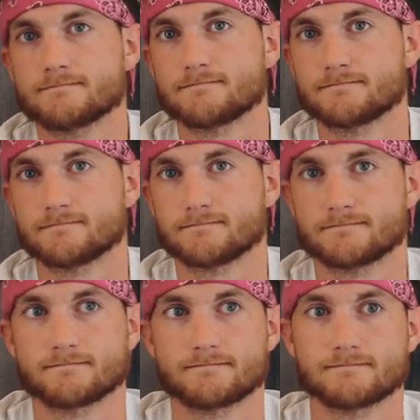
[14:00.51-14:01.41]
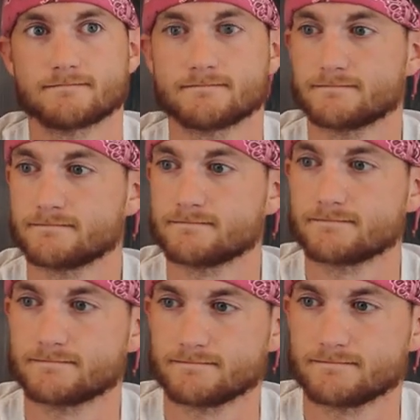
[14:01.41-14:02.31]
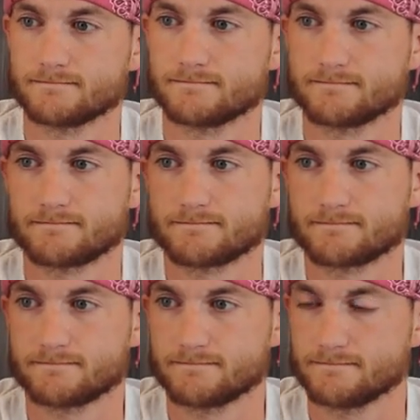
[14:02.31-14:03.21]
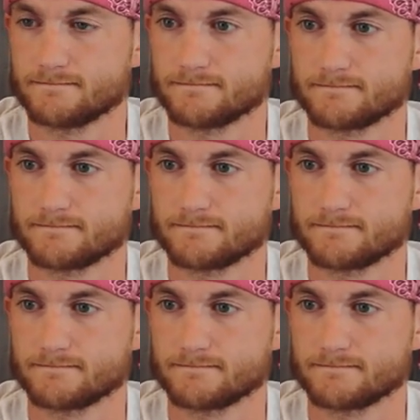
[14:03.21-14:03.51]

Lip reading: This person isn't speaking.